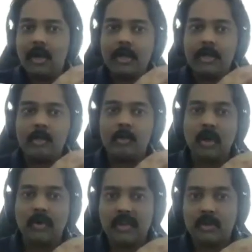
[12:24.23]

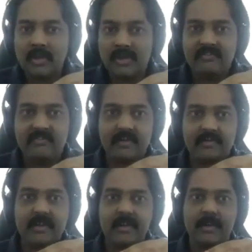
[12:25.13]
to the Unikraft
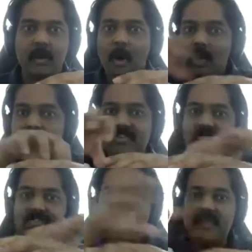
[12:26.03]
functionality. All of this
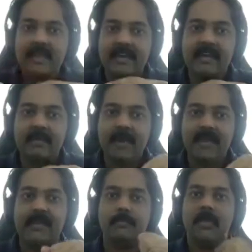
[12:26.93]
is done at
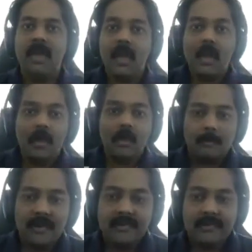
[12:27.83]
compile time.
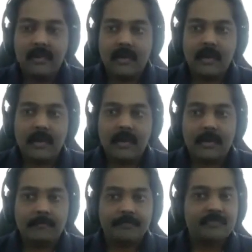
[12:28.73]
But
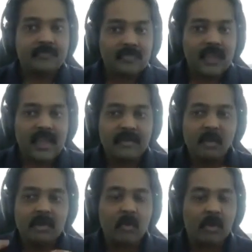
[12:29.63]
and
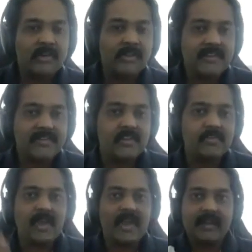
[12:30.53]
what it does
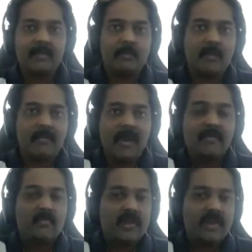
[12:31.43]
is, when
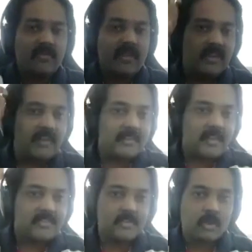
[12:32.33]

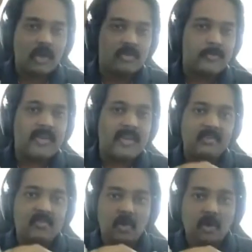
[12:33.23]
a syscall is being
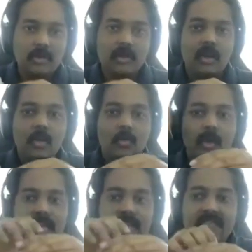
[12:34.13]
invoked,
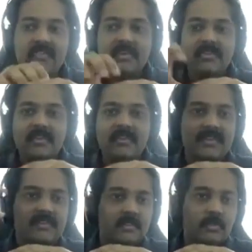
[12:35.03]
what it does is it
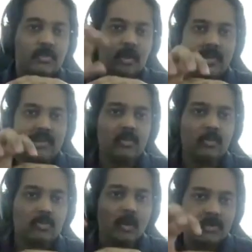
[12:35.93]
just
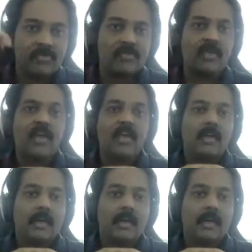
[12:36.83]
restores